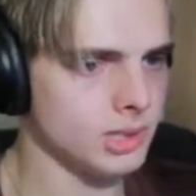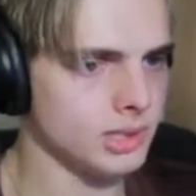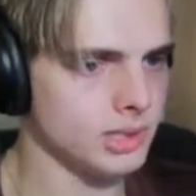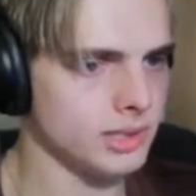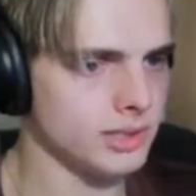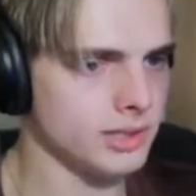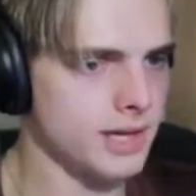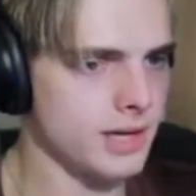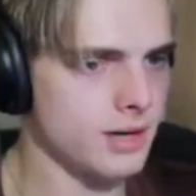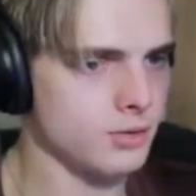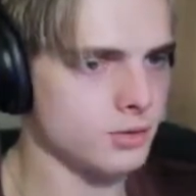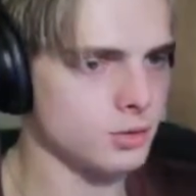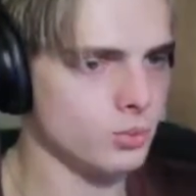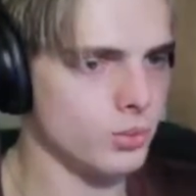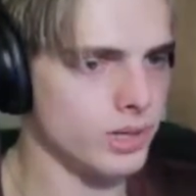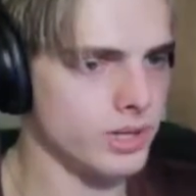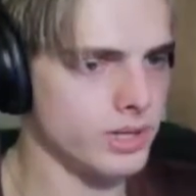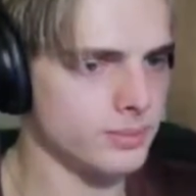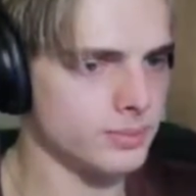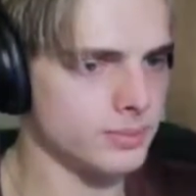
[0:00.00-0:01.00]
Like, that was
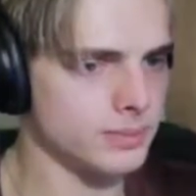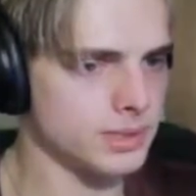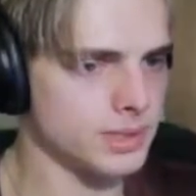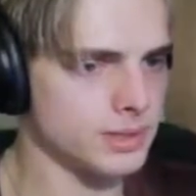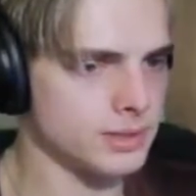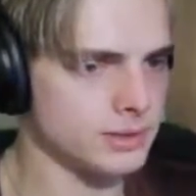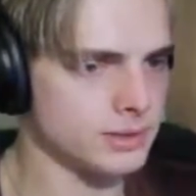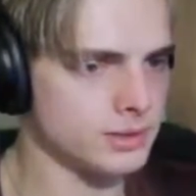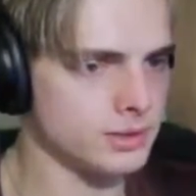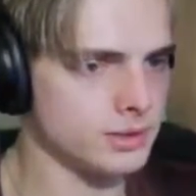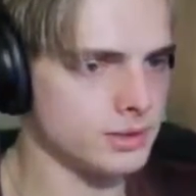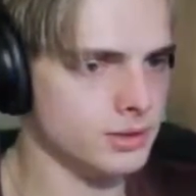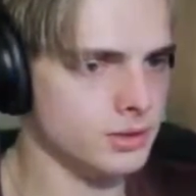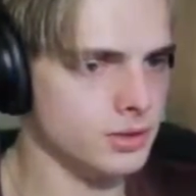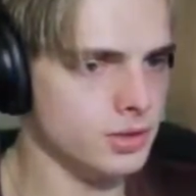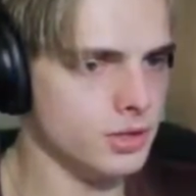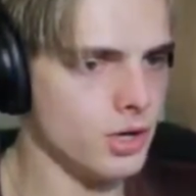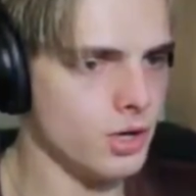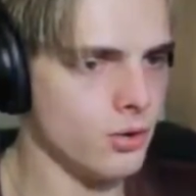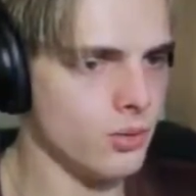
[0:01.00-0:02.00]
way upstairs. There's
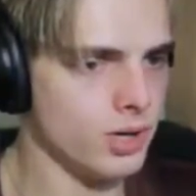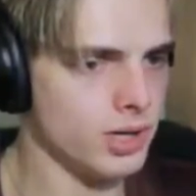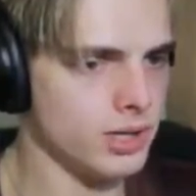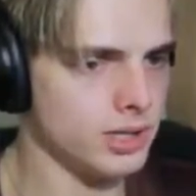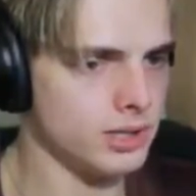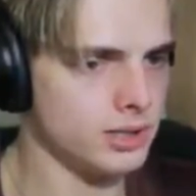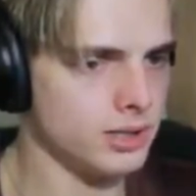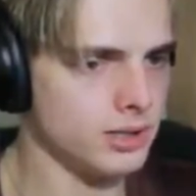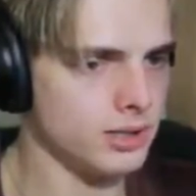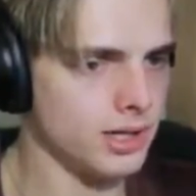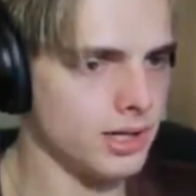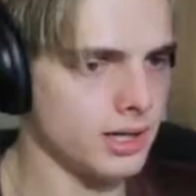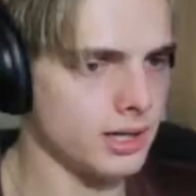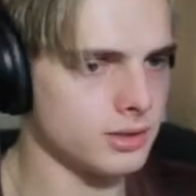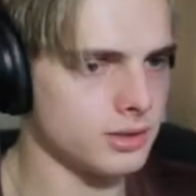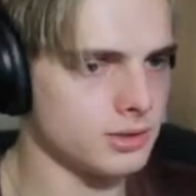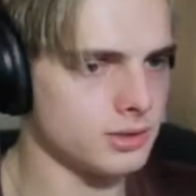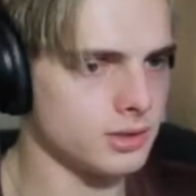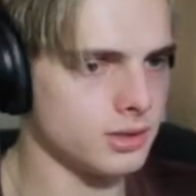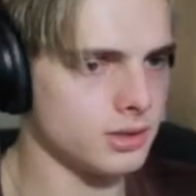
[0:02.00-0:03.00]
no way the
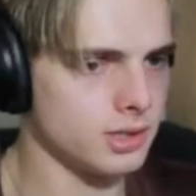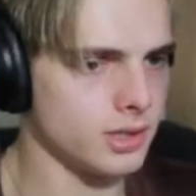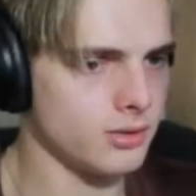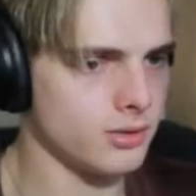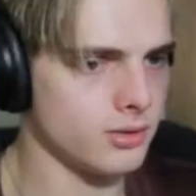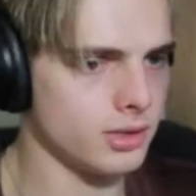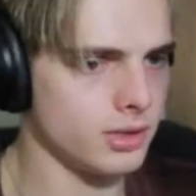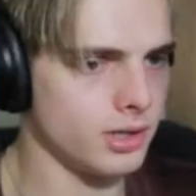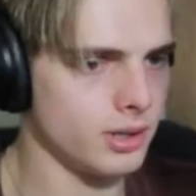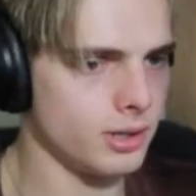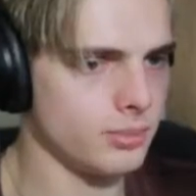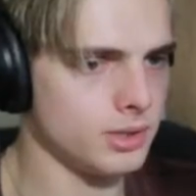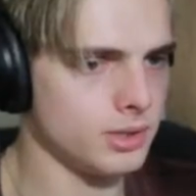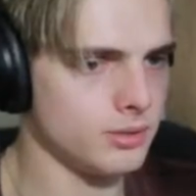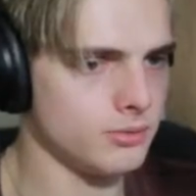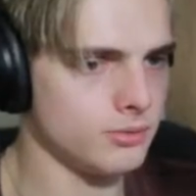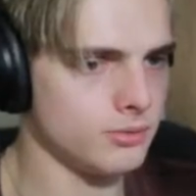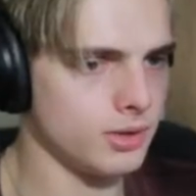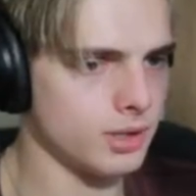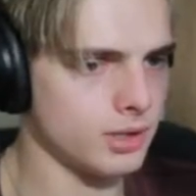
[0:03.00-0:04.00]
doctors are down here. I'm
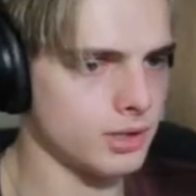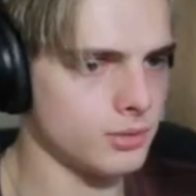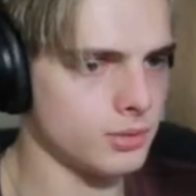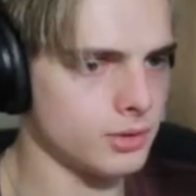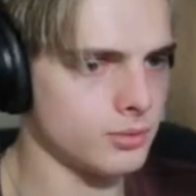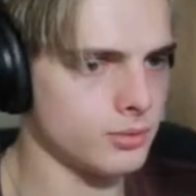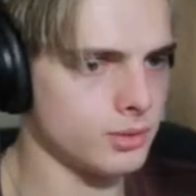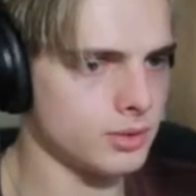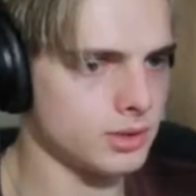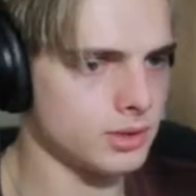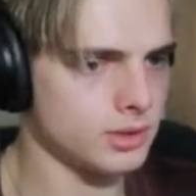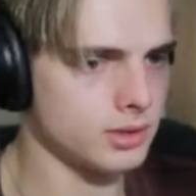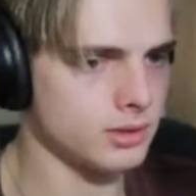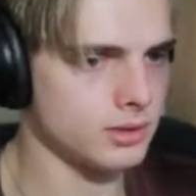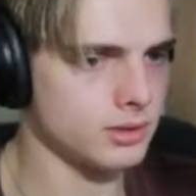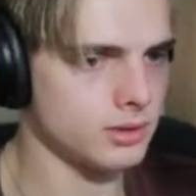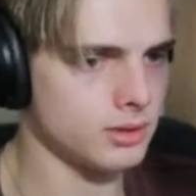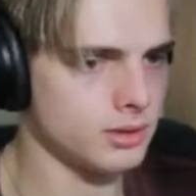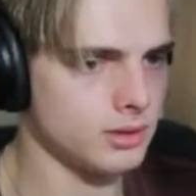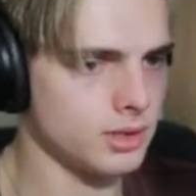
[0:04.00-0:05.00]
being fucked with an
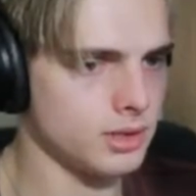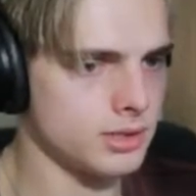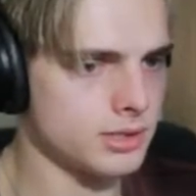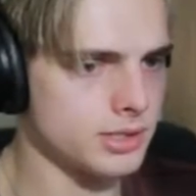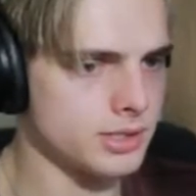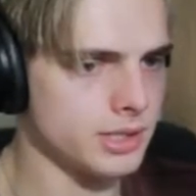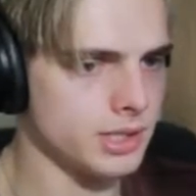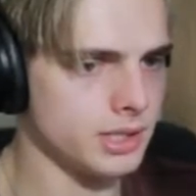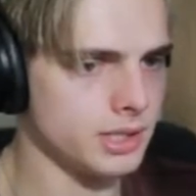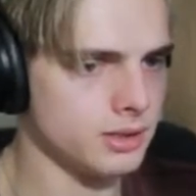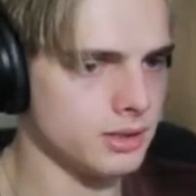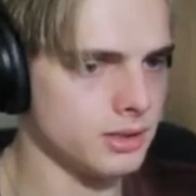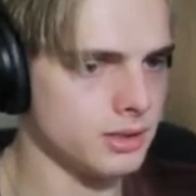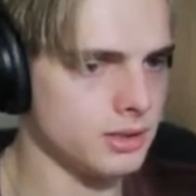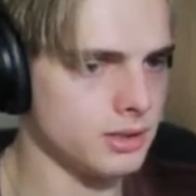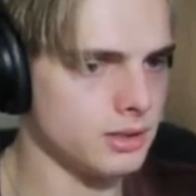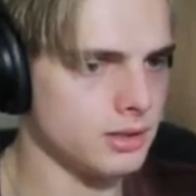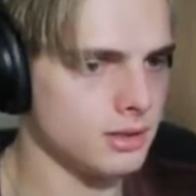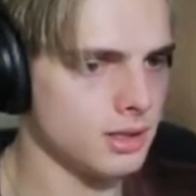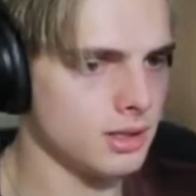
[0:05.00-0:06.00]
ancient
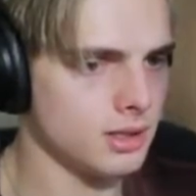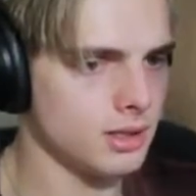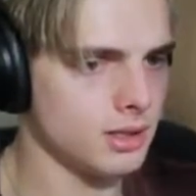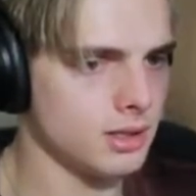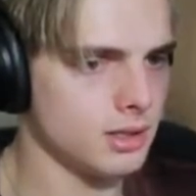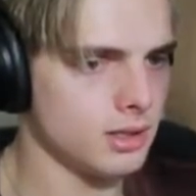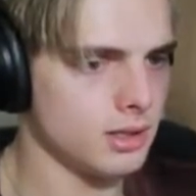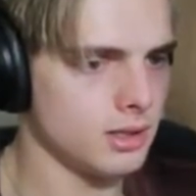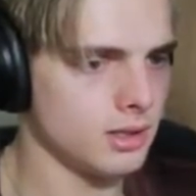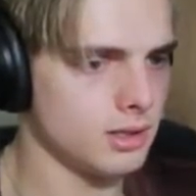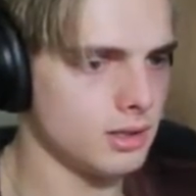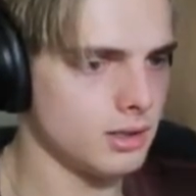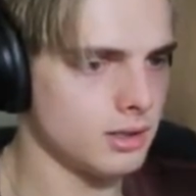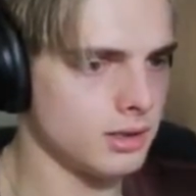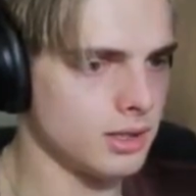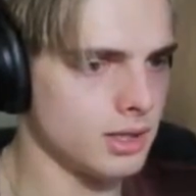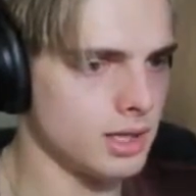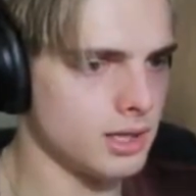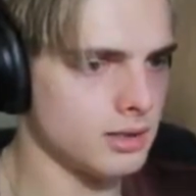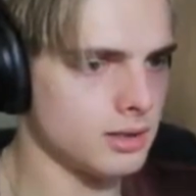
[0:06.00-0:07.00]
entity
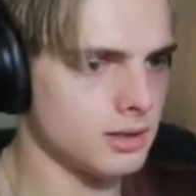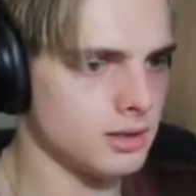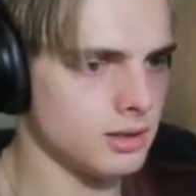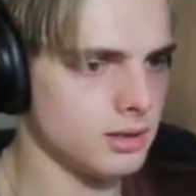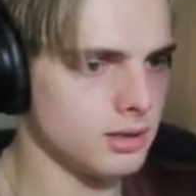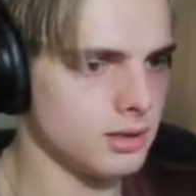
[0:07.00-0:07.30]
that